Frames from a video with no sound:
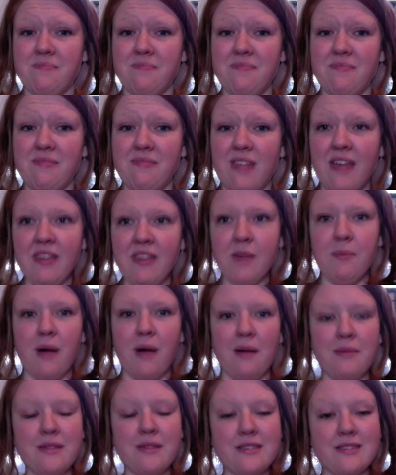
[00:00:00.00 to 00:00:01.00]
think
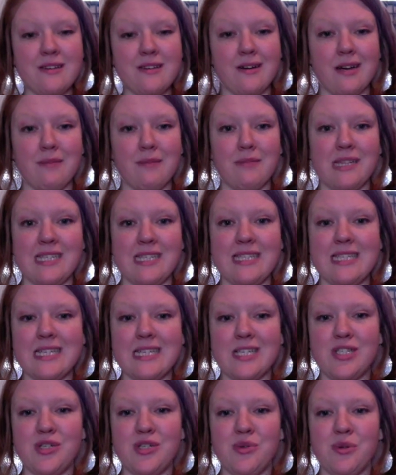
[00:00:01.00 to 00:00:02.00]
probably the song I'm
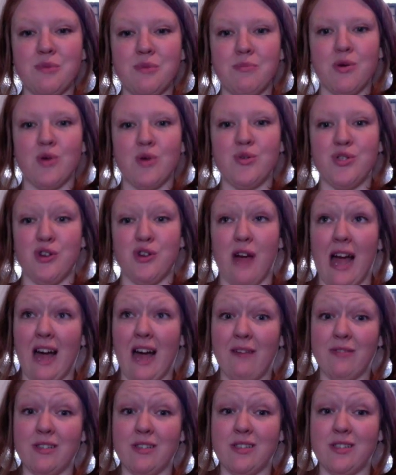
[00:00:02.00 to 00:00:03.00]
listening to the most or
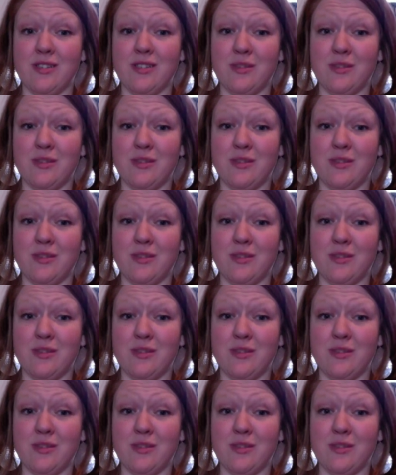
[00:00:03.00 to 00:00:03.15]
have listened